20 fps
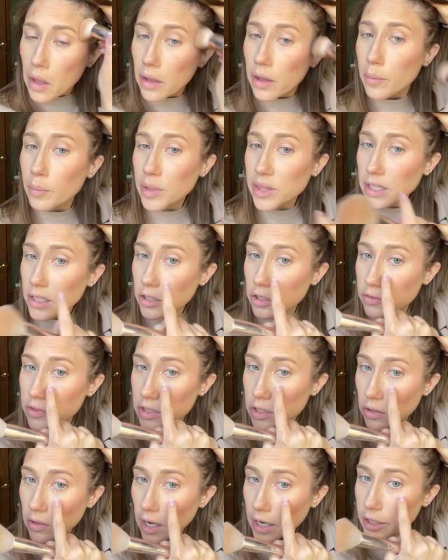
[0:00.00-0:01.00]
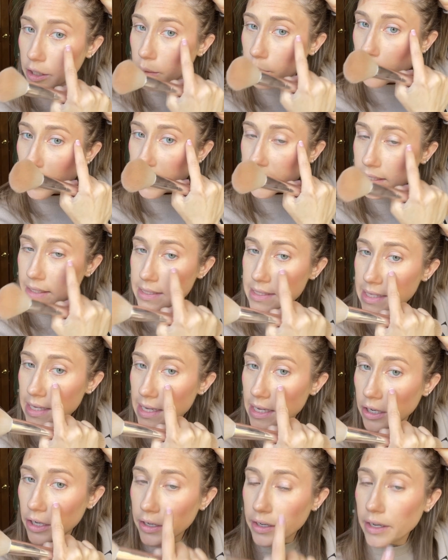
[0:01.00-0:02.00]
But then you've still got your brightness
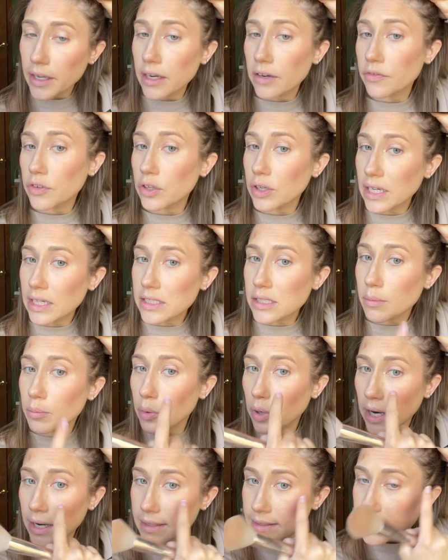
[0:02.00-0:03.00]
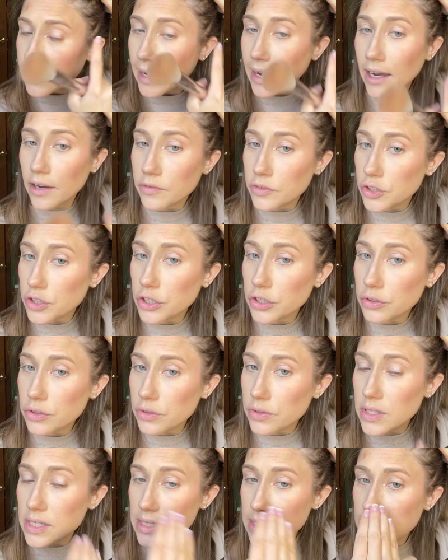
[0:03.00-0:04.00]
here. And if you need to brighten after you do
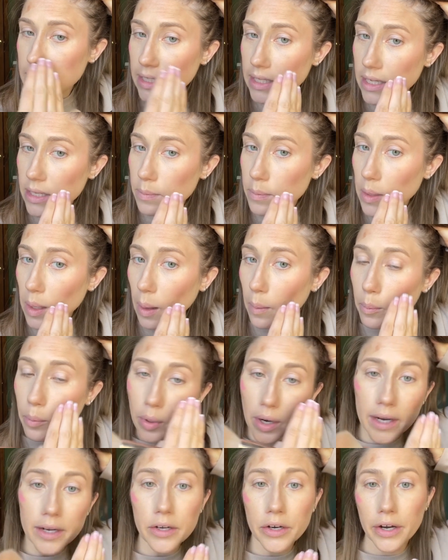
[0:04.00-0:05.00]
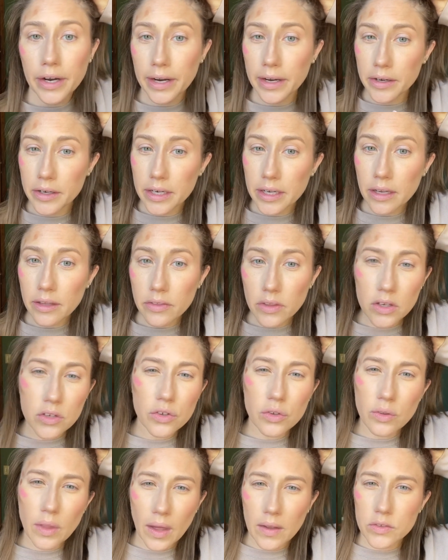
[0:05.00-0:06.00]
this to keep that brighter area, then
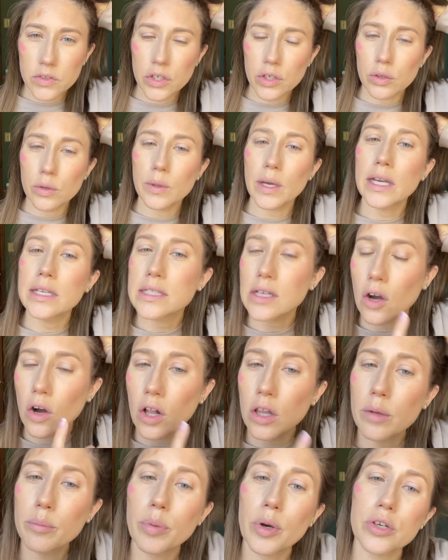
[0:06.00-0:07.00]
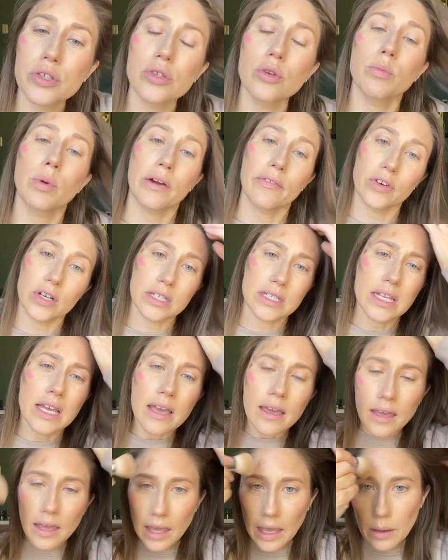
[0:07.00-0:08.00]
do that too. It's all in personal preference
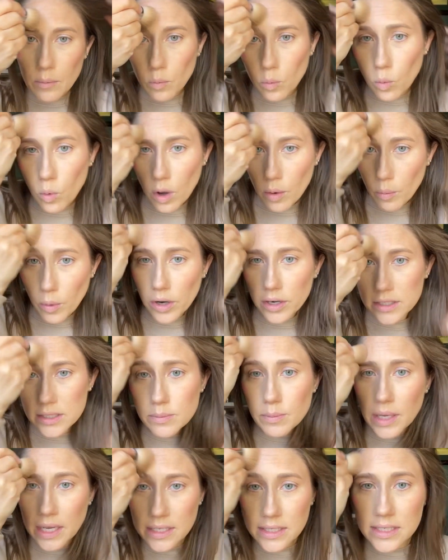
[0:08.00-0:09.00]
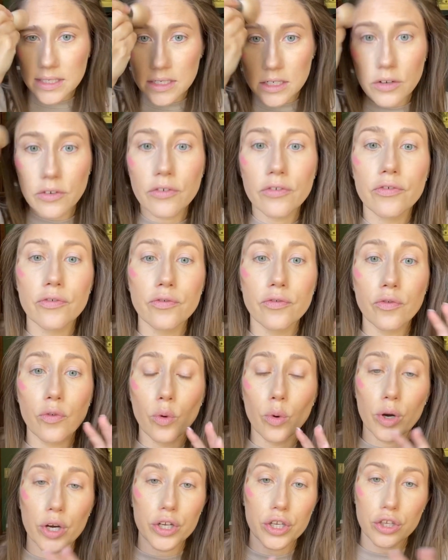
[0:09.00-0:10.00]
and what works best
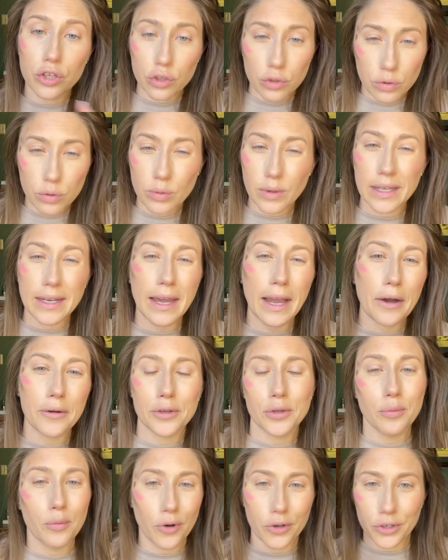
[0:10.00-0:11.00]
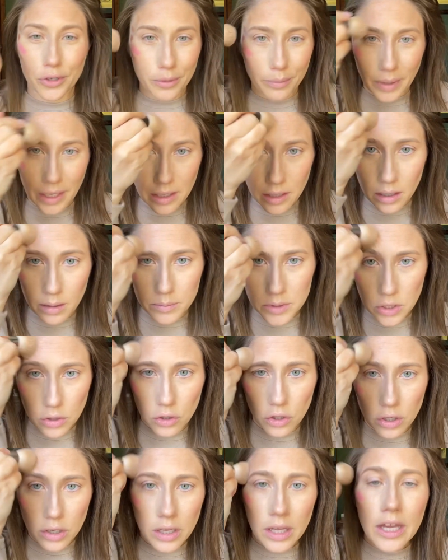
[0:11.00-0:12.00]
for you and how you want your makeup to
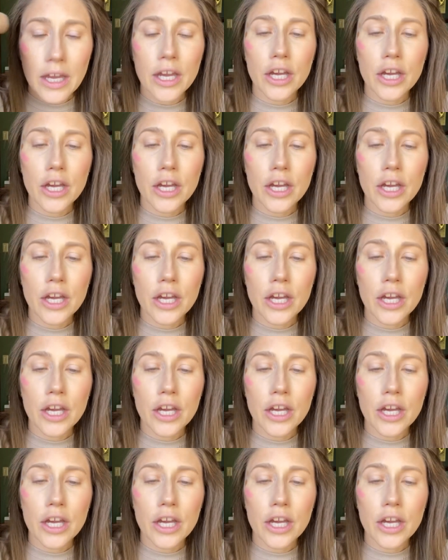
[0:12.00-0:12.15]
look.